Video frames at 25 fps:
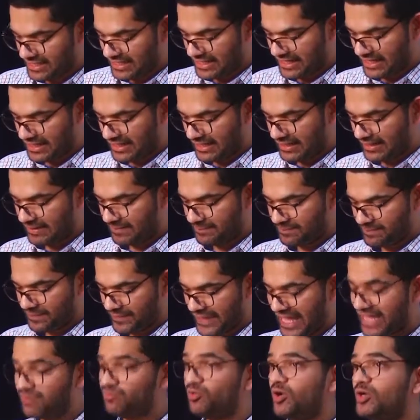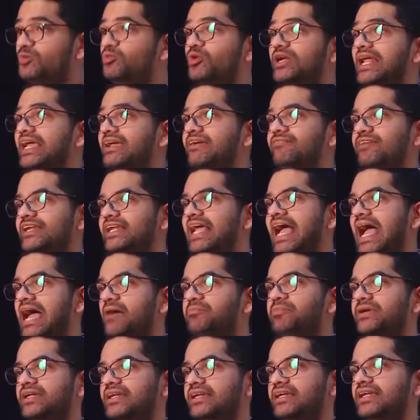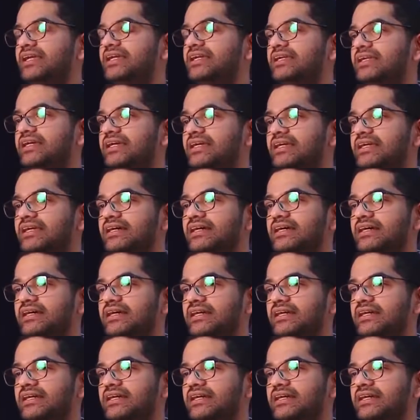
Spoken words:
and what would even happen in